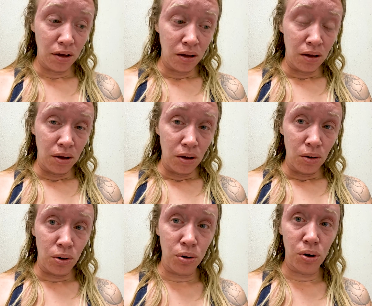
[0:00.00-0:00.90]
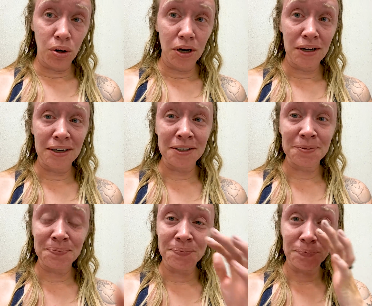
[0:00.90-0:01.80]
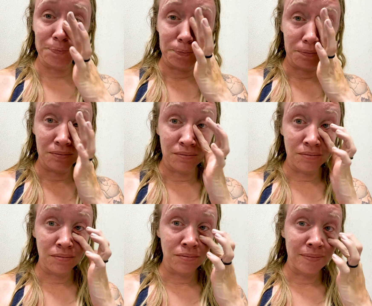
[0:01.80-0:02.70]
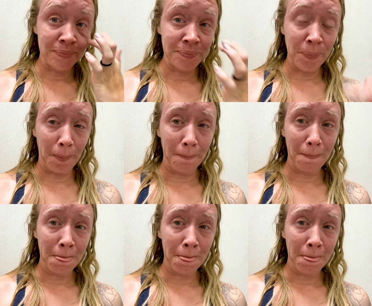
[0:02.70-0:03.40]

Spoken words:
[no speech]